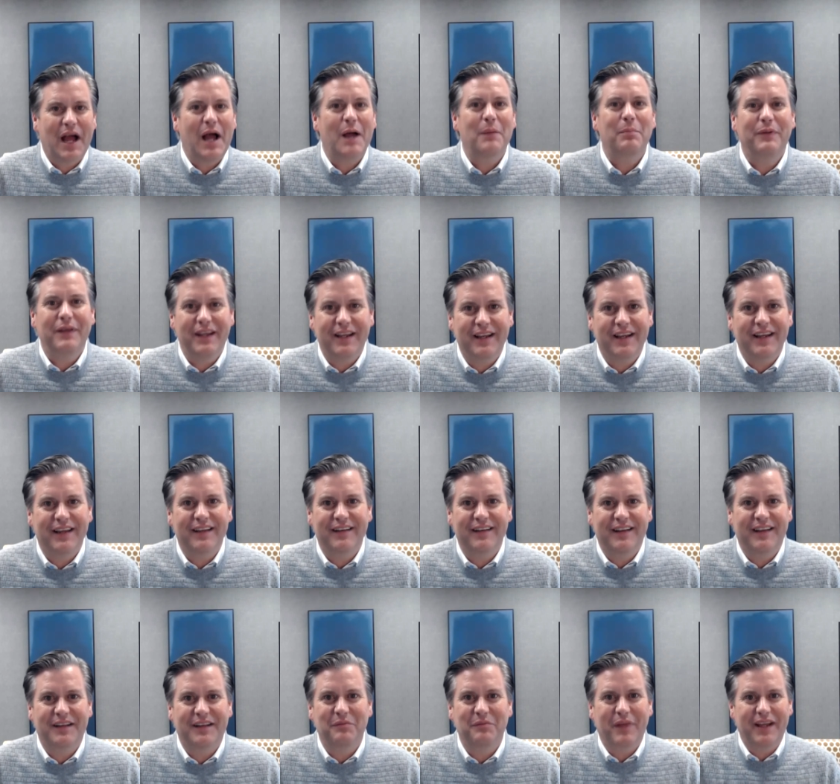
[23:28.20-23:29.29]
copying
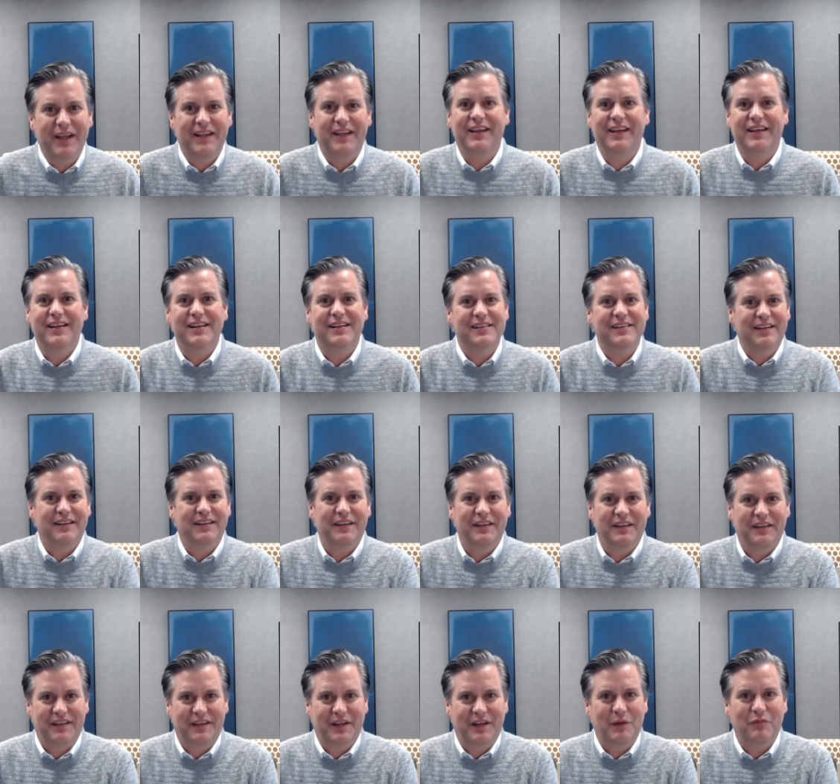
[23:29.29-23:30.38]
it and making it
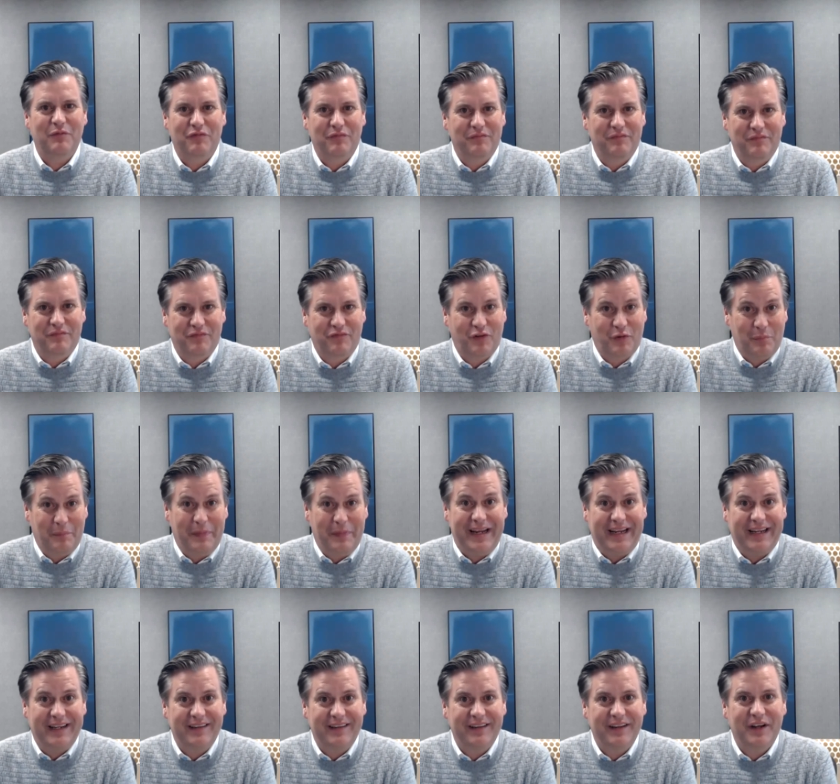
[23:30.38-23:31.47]
come from
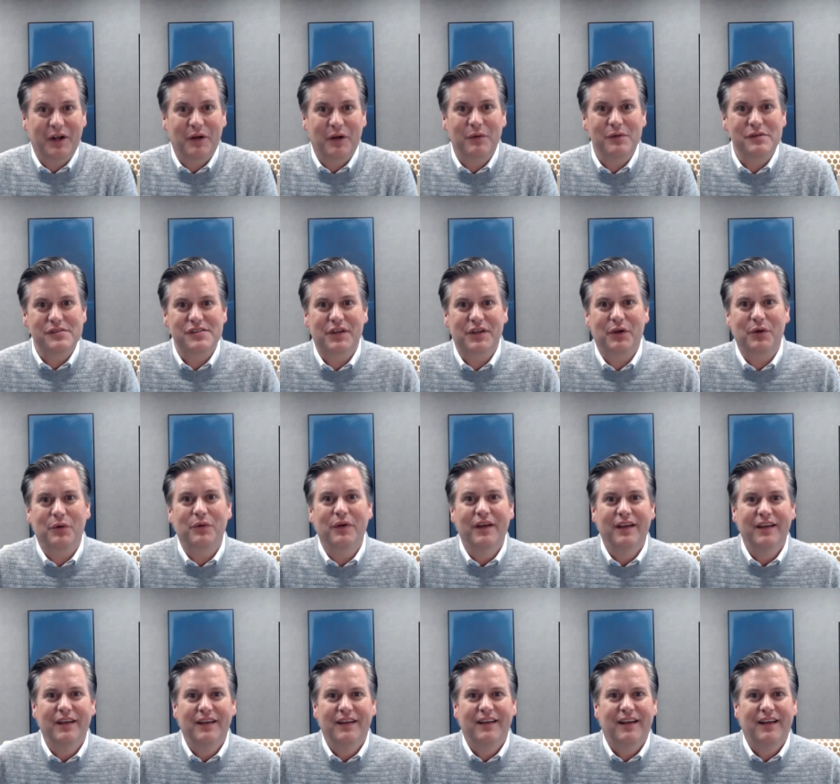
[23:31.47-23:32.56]
me. You know, so
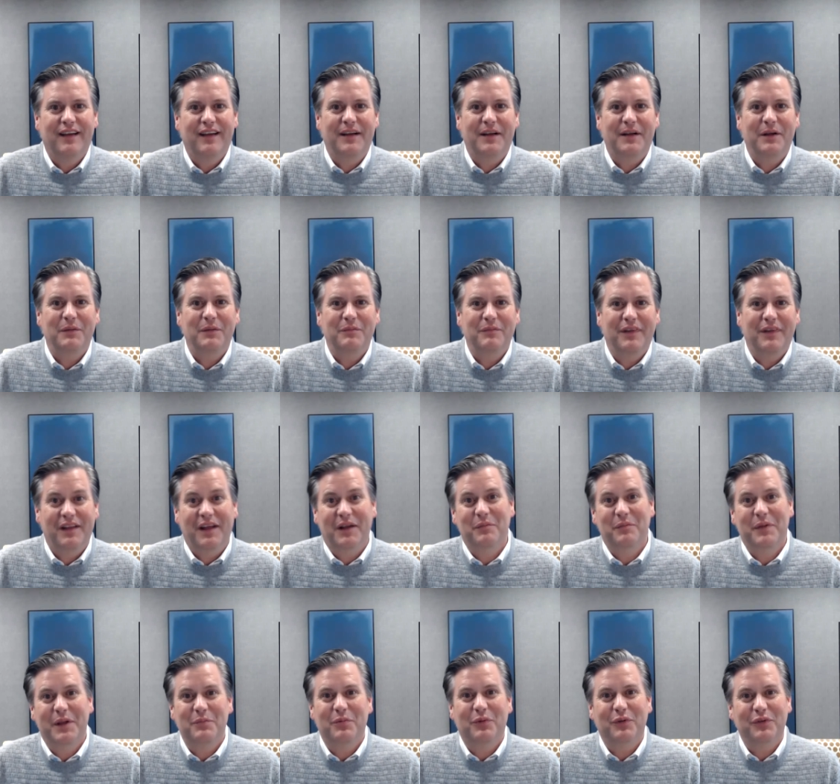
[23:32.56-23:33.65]
uh, a lot
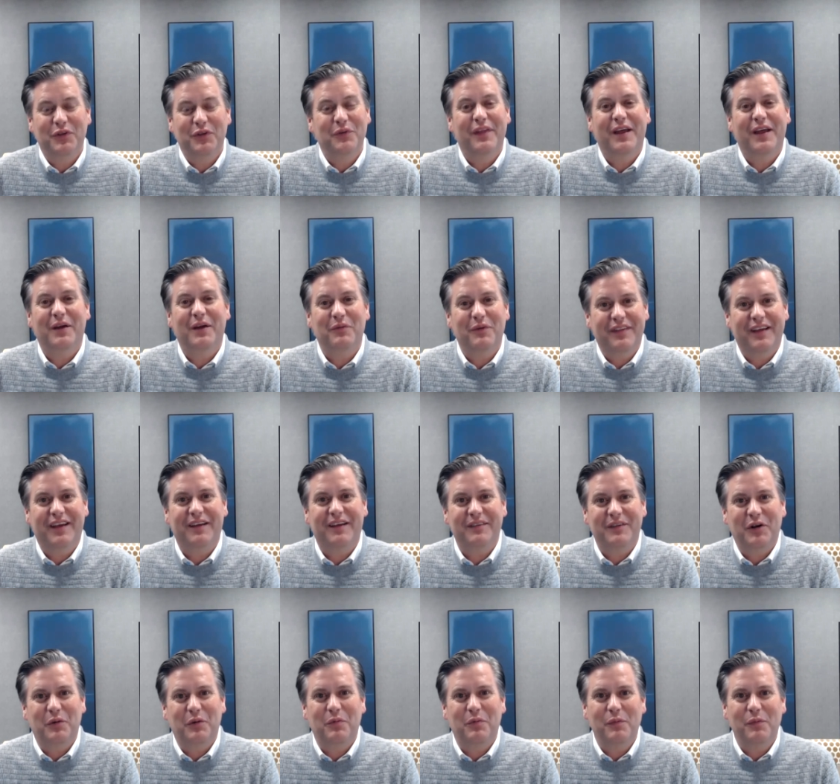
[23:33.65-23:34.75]
of people do that
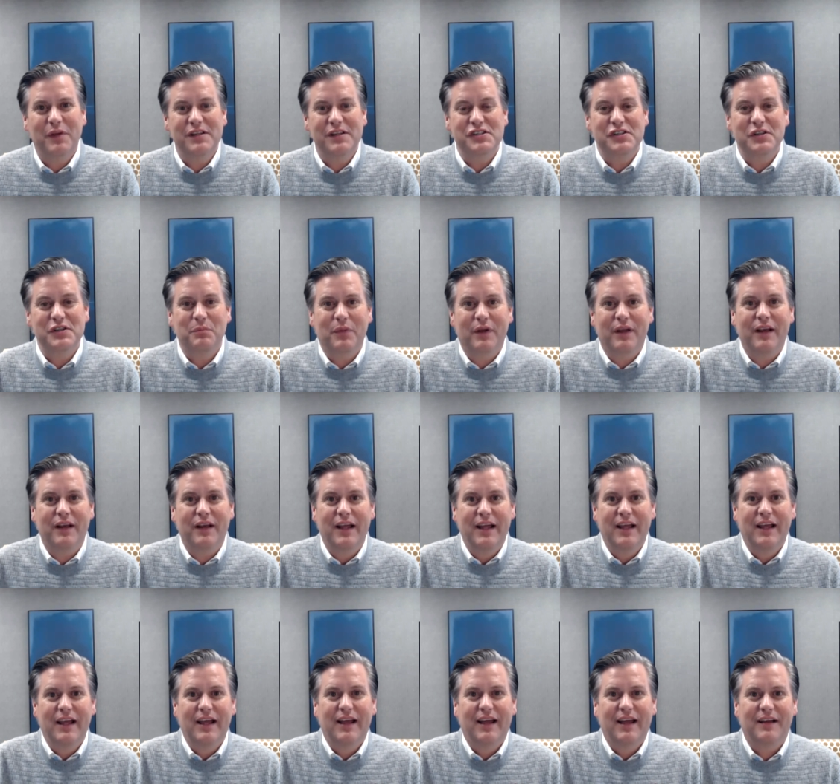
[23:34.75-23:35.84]
without her permission, but
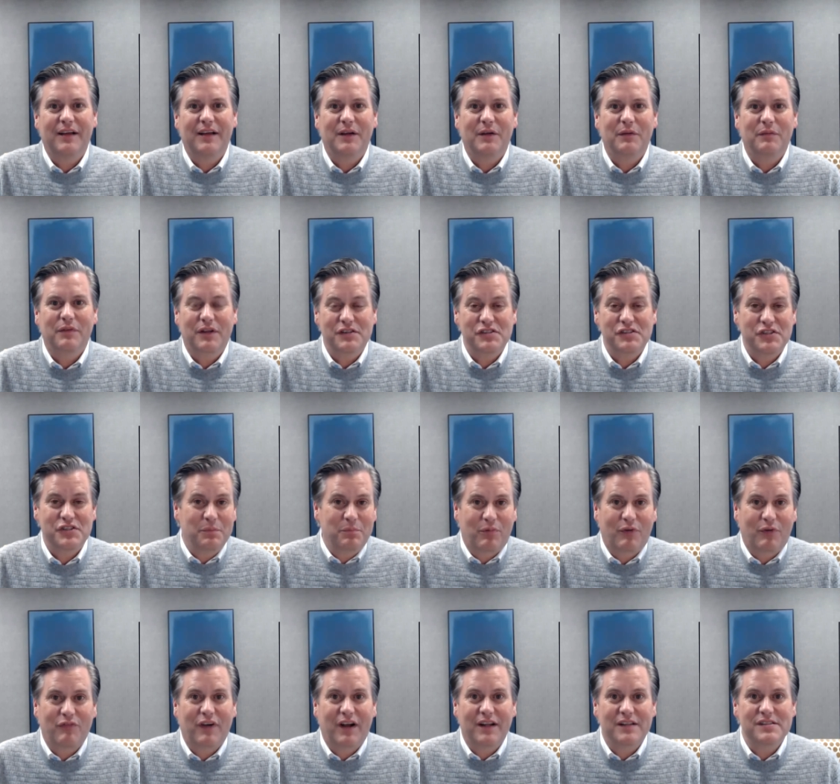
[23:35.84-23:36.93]
because uh, she
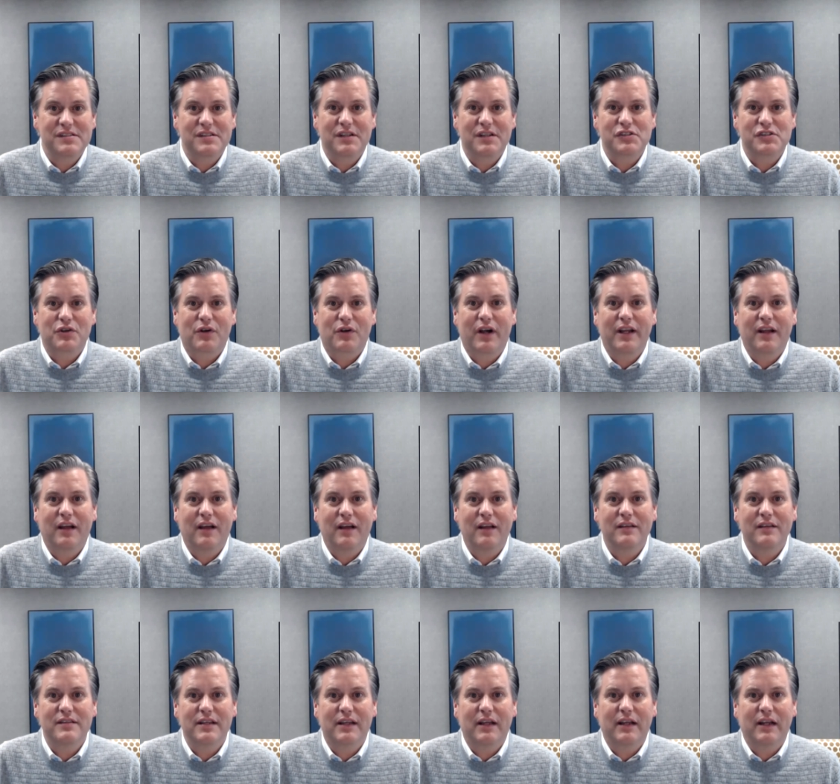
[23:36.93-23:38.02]
provides such great
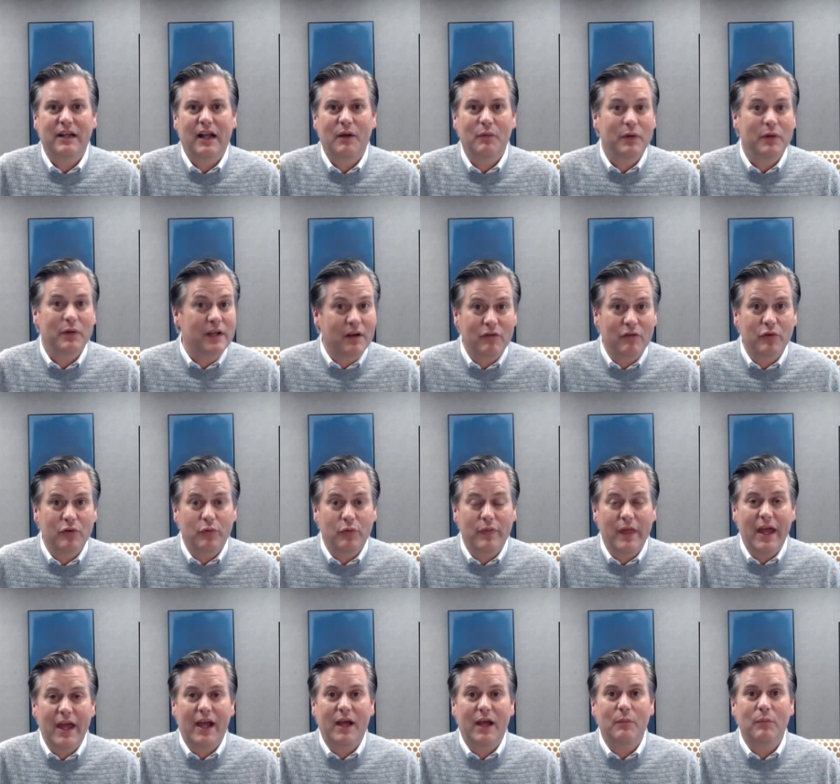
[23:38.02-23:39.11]
content, I would never do
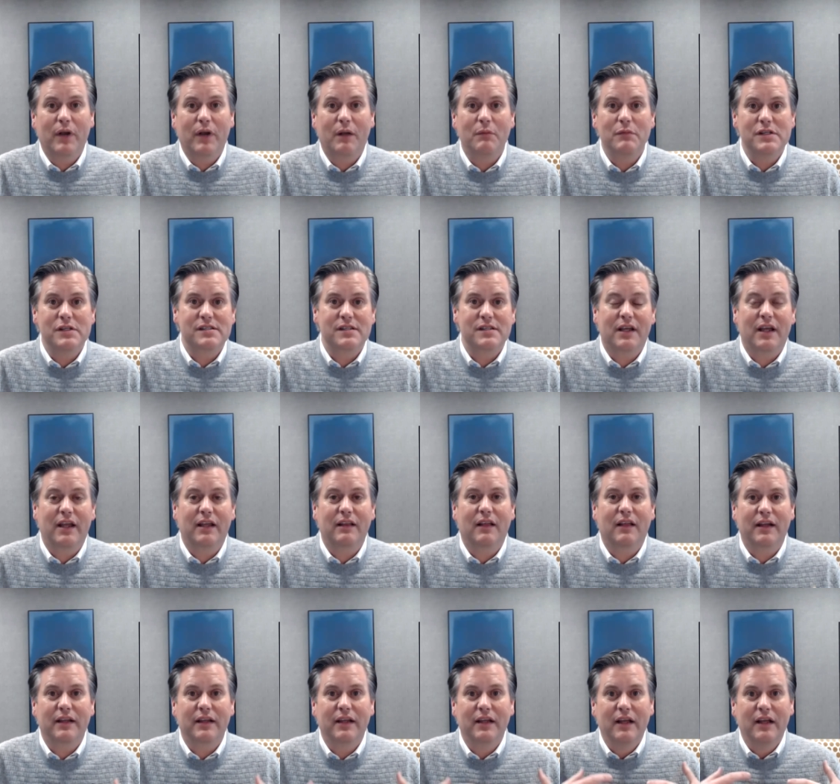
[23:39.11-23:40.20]
that. But I'm just saying,
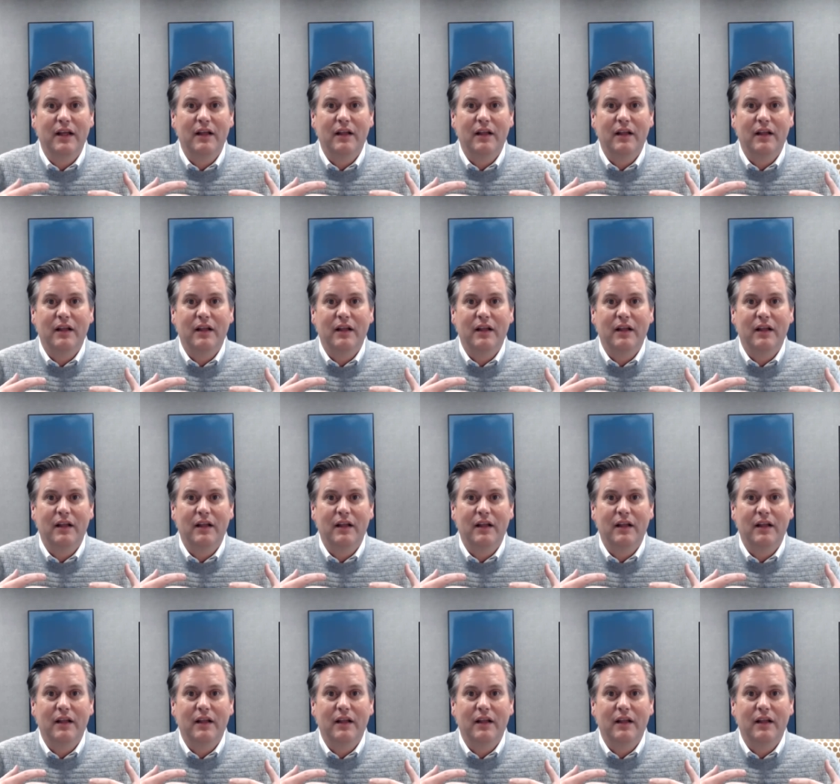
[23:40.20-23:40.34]
like,